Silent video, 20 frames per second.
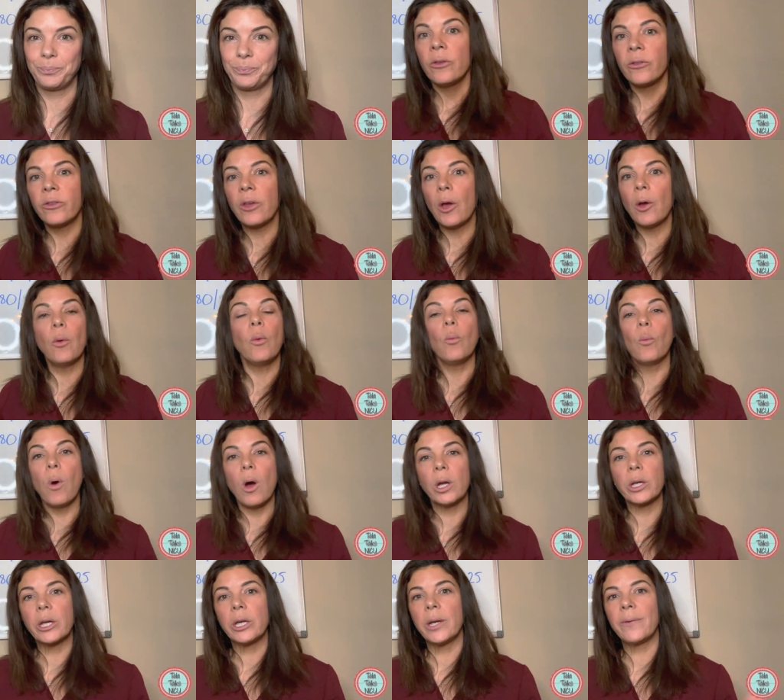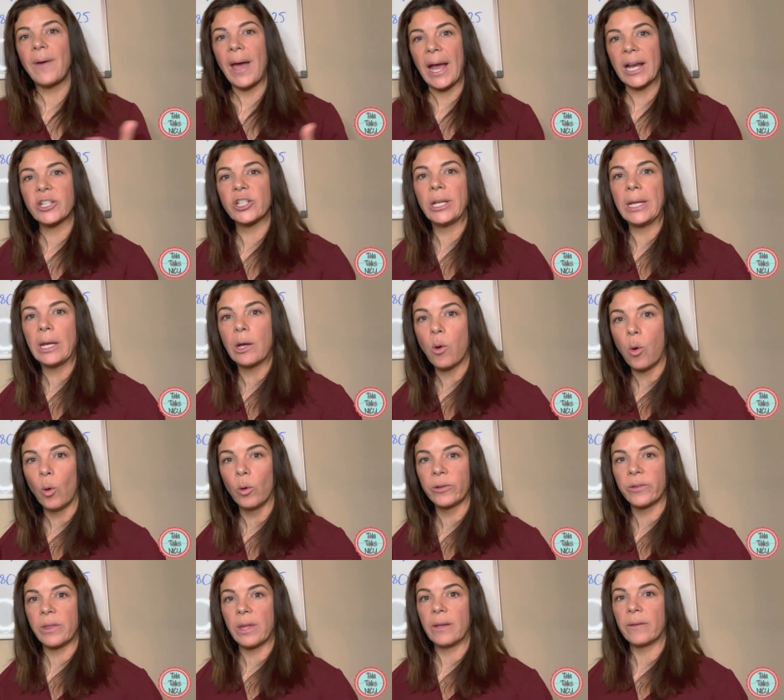So what could have actually
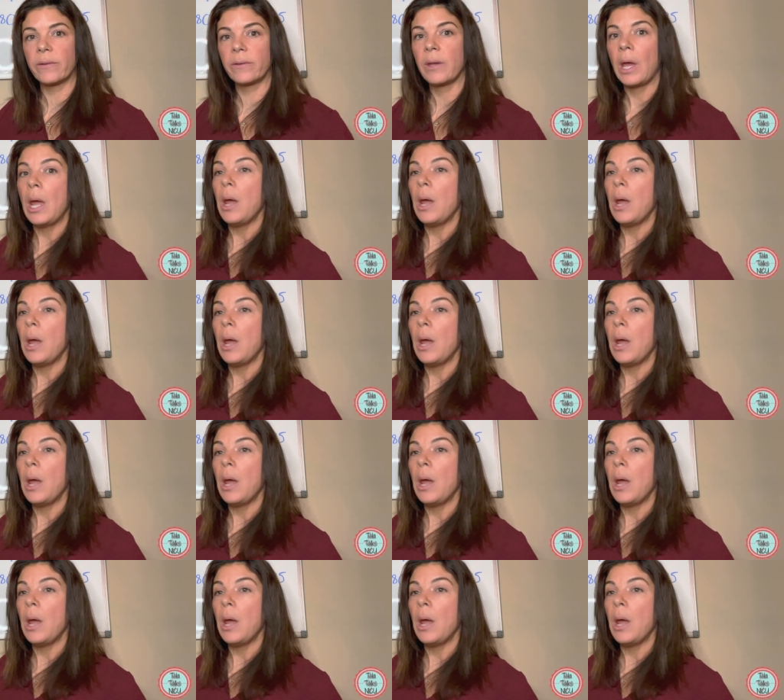caused this?